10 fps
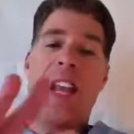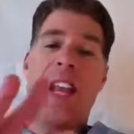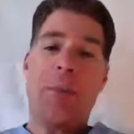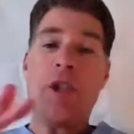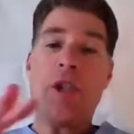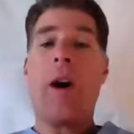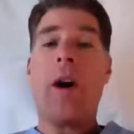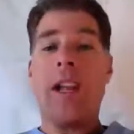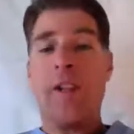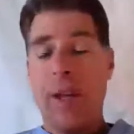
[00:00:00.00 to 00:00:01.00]
in a
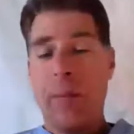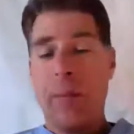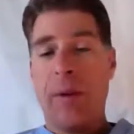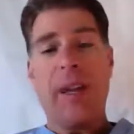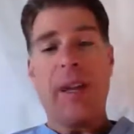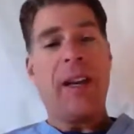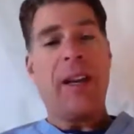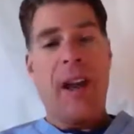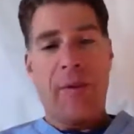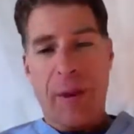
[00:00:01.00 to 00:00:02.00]
majority of people, not
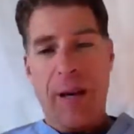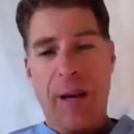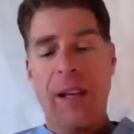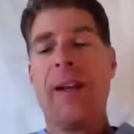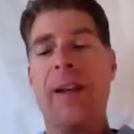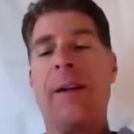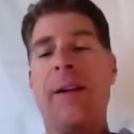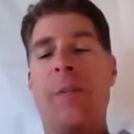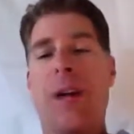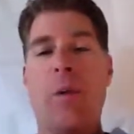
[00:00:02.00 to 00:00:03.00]
in everybody.
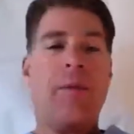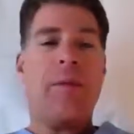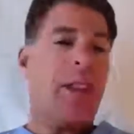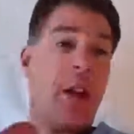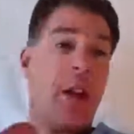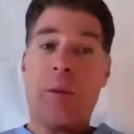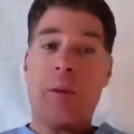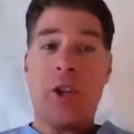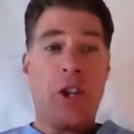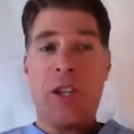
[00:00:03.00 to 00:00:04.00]
Mm. Um, we've done this also
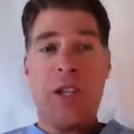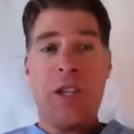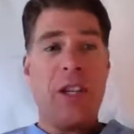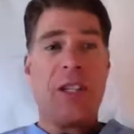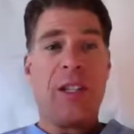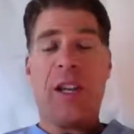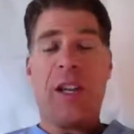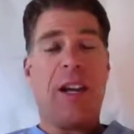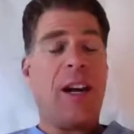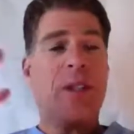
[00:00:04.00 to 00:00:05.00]
in churches.
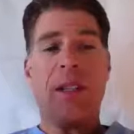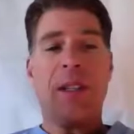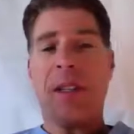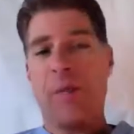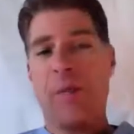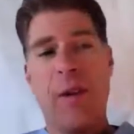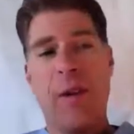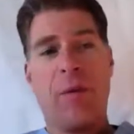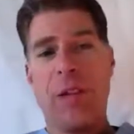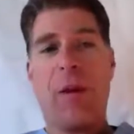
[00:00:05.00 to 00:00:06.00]
Uh, I was in the
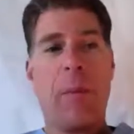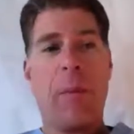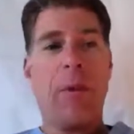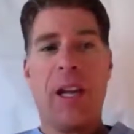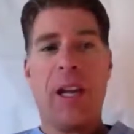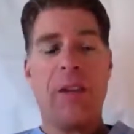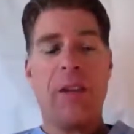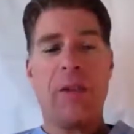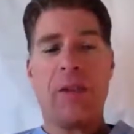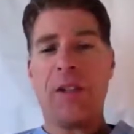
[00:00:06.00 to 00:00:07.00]
rainforest of Papua New
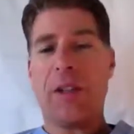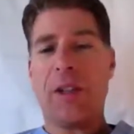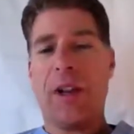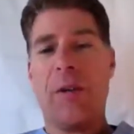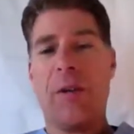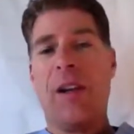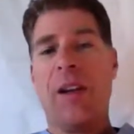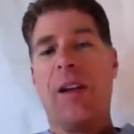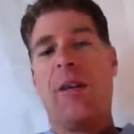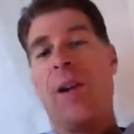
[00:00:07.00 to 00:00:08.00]
Guinea two years ago
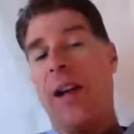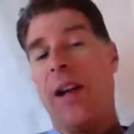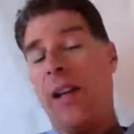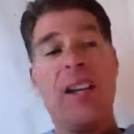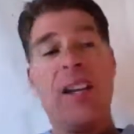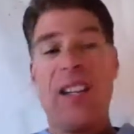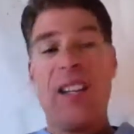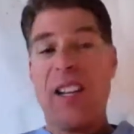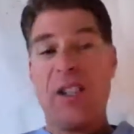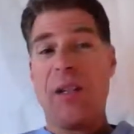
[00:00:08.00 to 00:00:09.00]
uh, looking at
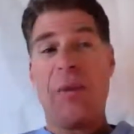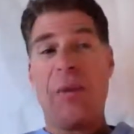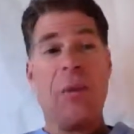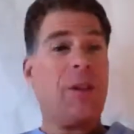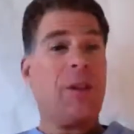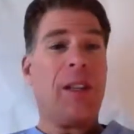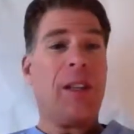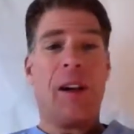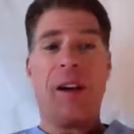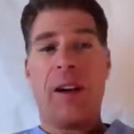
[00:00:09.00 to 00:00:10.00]
indigenous peoples
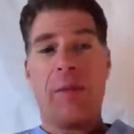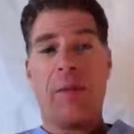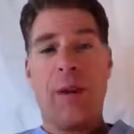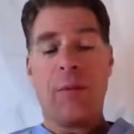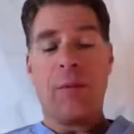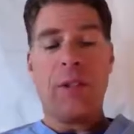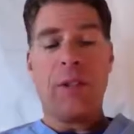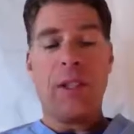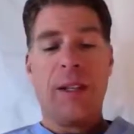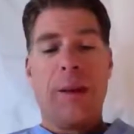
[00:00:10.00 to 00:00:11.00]
and their uh,
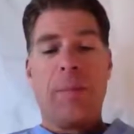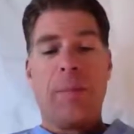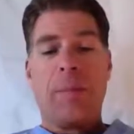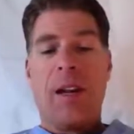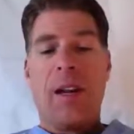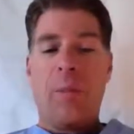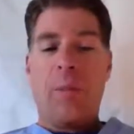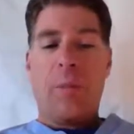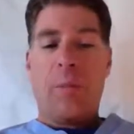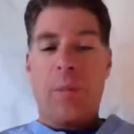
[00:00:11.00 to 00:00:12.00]
rituals. Um,
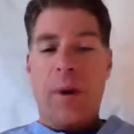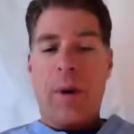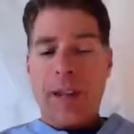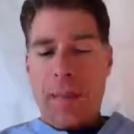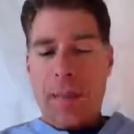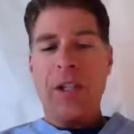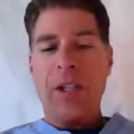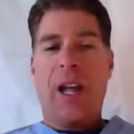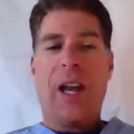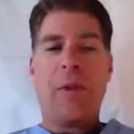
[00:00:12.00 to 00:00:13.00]
but as a
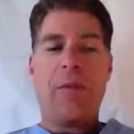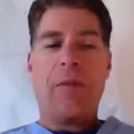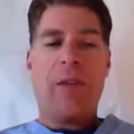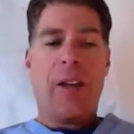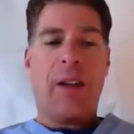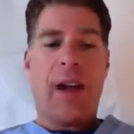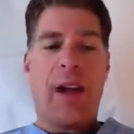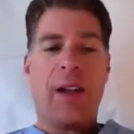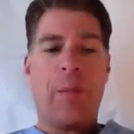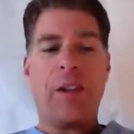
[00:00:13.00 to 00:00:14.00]
punchline, we found
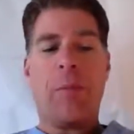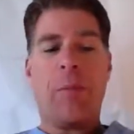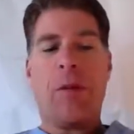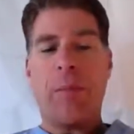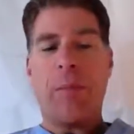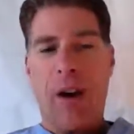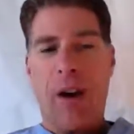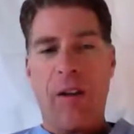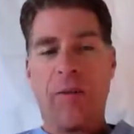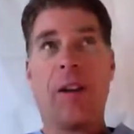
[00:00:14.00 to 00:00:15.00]
that among the most
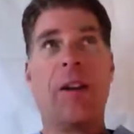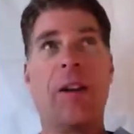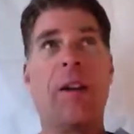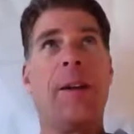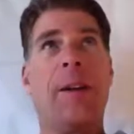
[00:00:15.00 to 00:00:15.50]
powerful